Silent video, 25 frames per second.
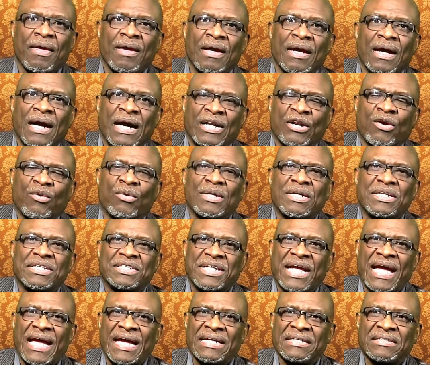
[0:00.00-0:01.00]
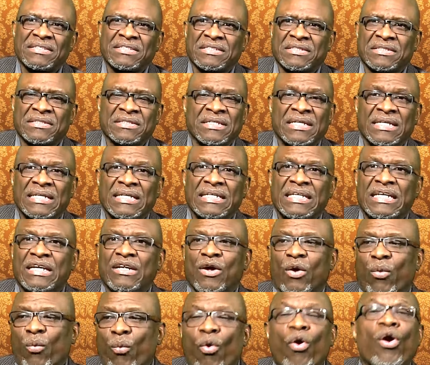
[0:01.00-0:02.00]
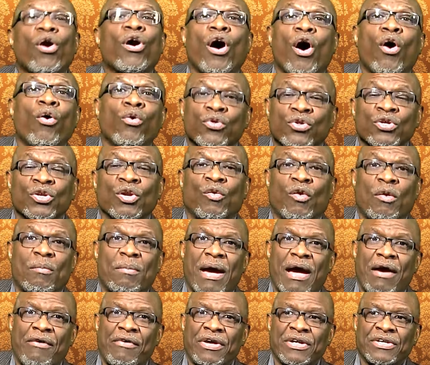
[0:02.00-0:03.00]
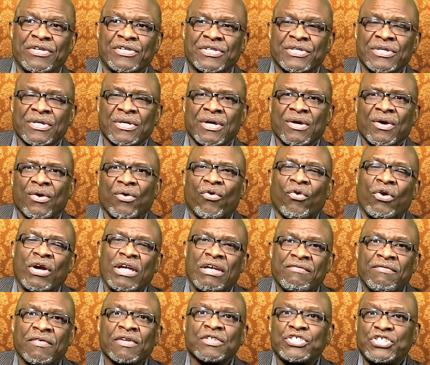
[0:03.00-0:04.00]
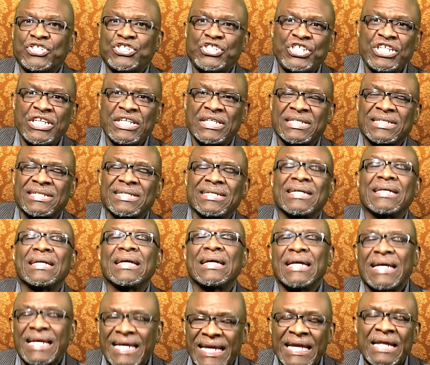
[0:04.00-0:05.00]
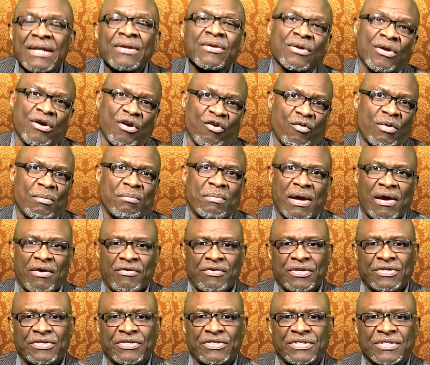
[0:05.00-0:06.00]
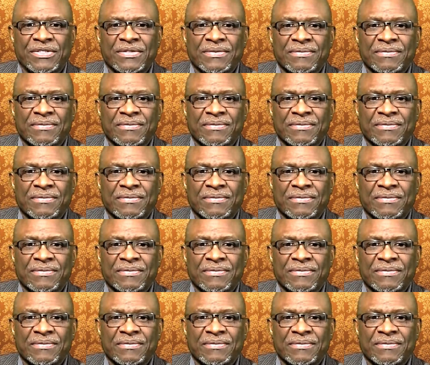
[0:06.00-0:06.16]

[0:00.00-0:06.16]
and our desire to either walk out in our marriage or even cheat in our marriage.